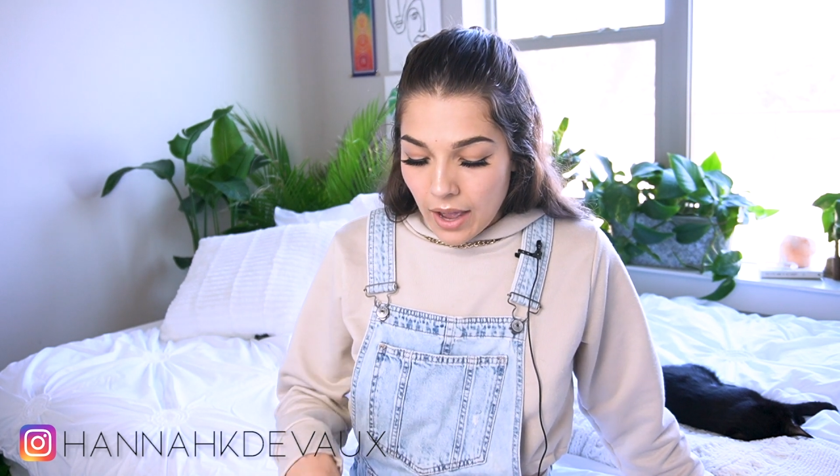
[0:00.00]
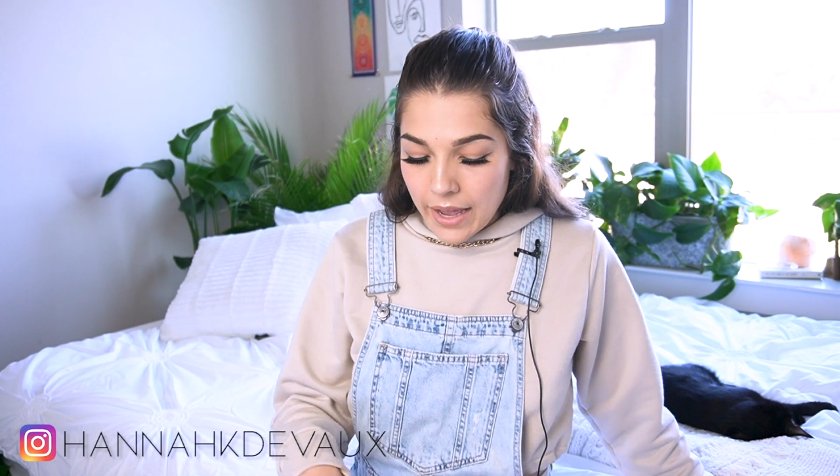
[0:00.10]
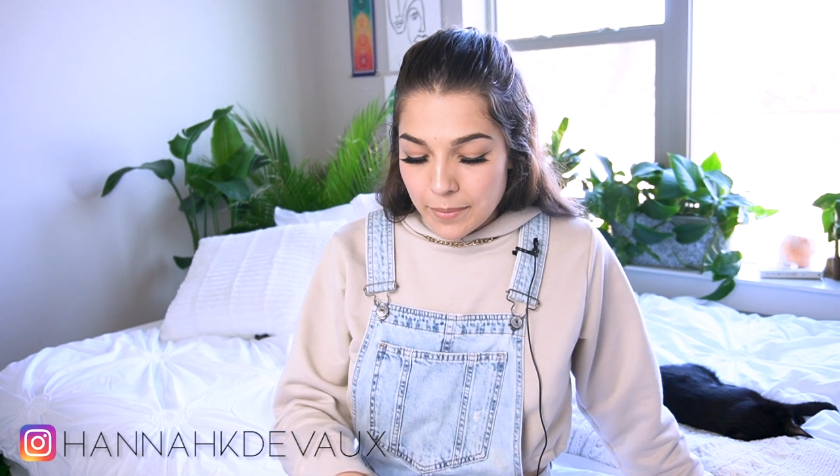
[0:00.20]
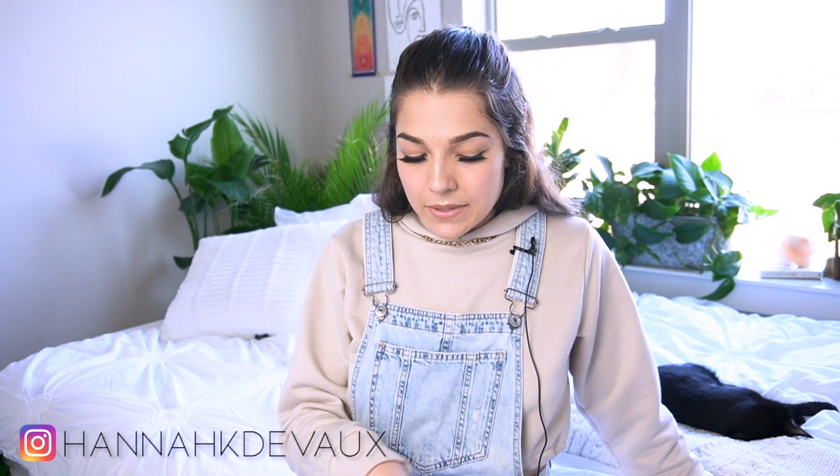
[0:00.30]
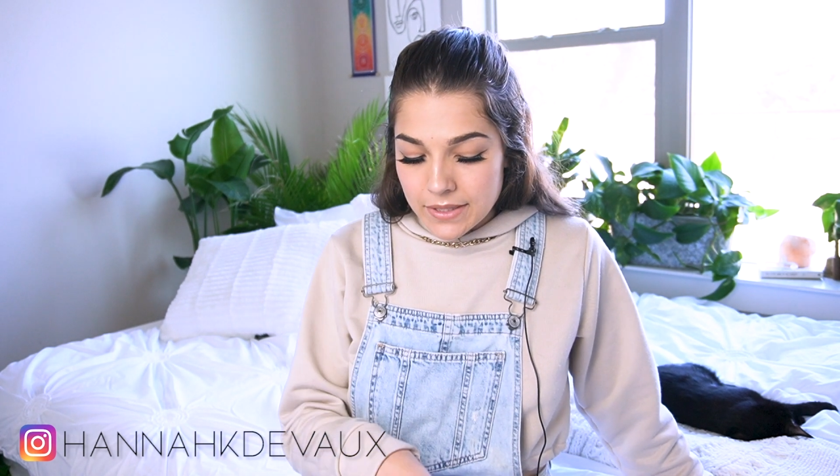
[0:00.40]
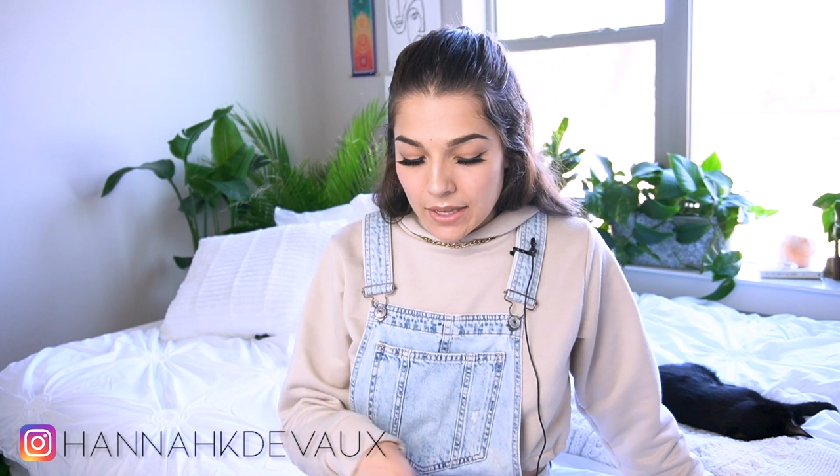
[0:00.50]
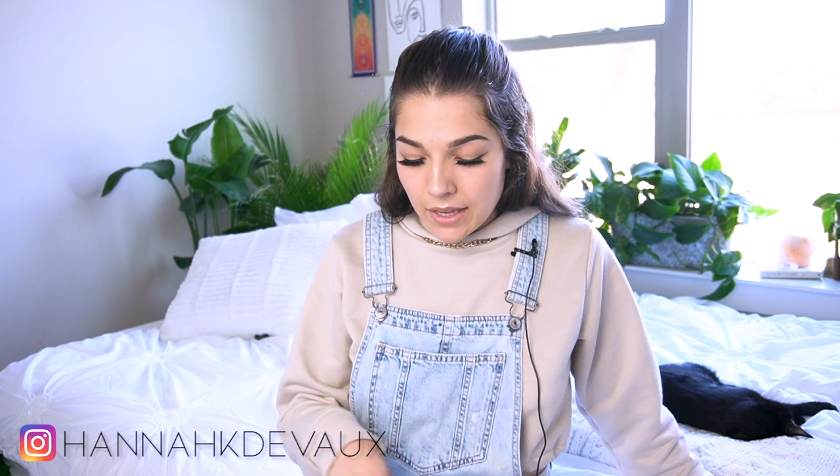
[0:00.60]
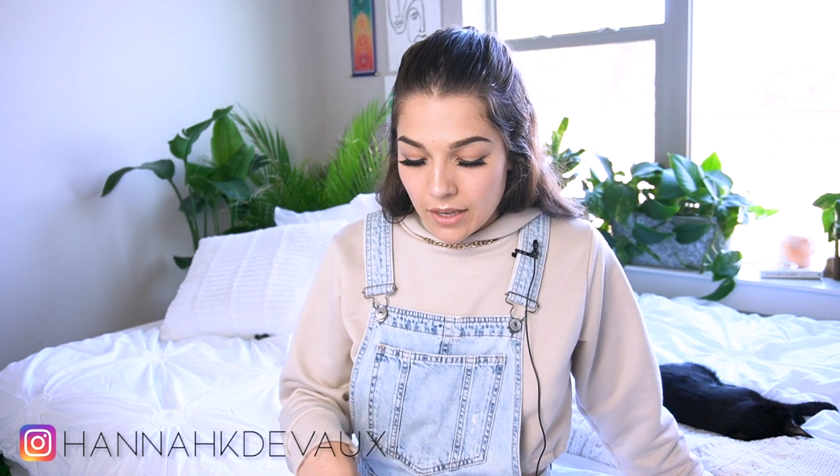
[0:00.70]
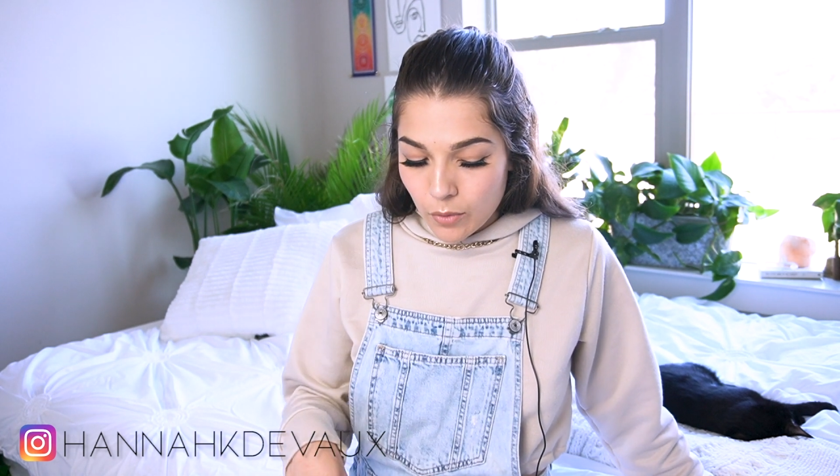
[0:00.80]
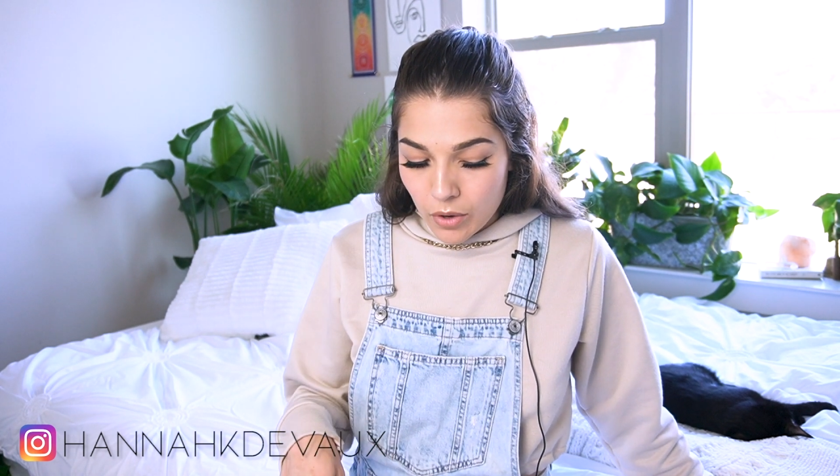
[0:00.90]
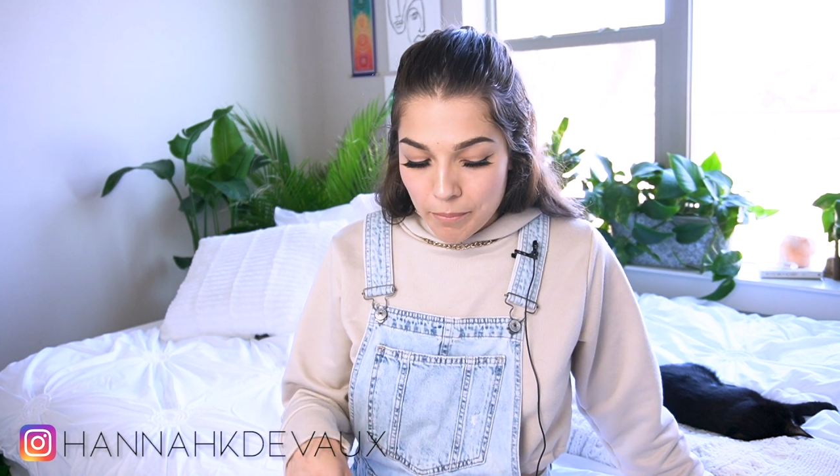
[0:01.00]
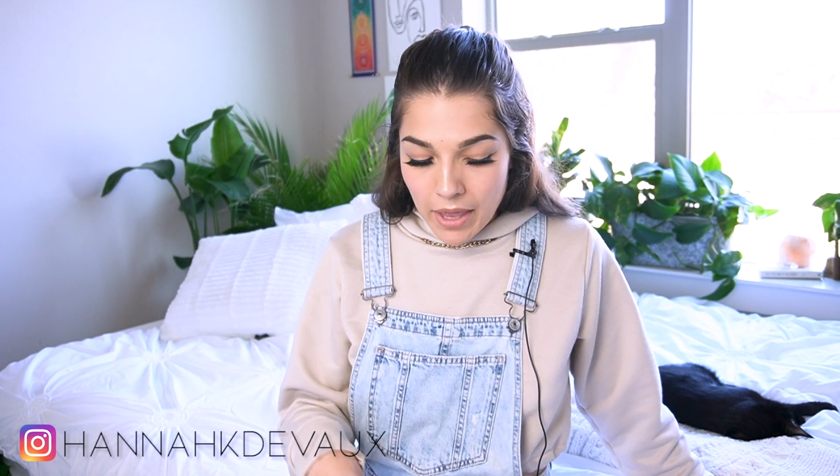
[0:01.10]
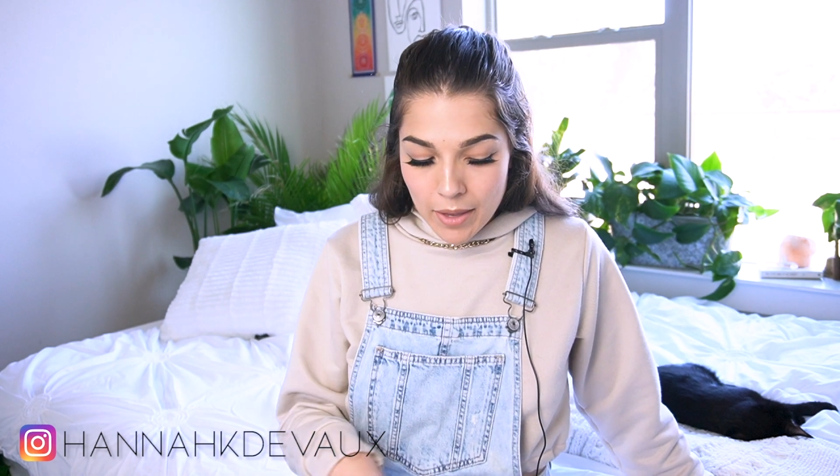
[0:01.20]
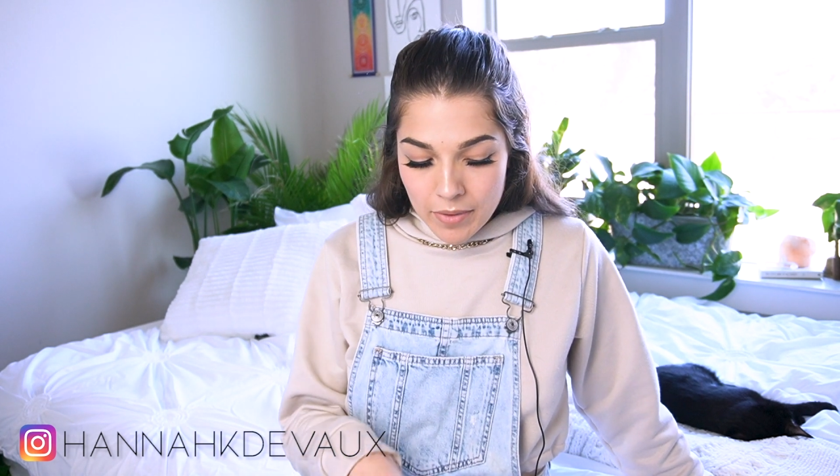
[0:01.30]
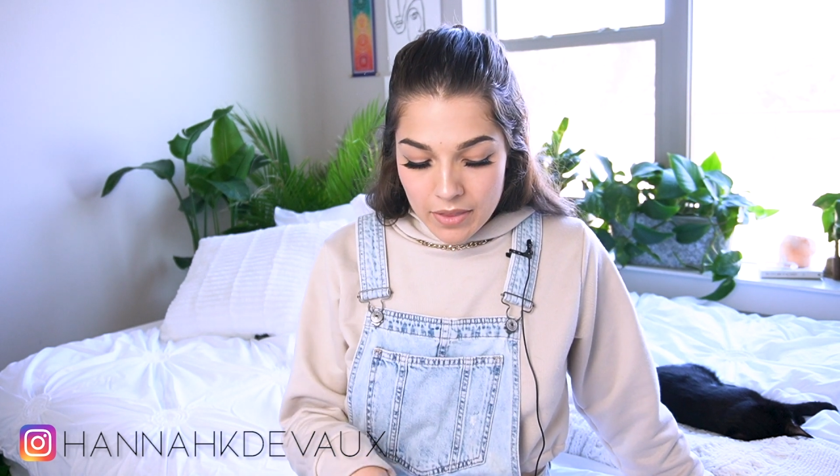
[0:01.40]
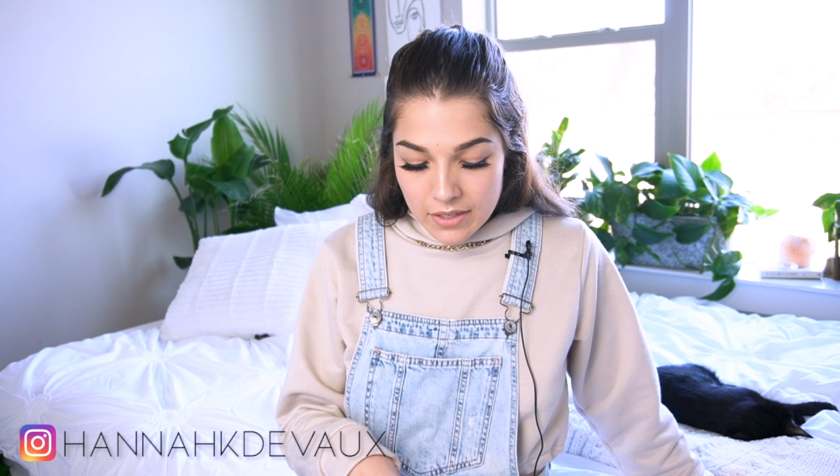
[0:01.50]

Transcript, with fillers: I'm seeing where maybe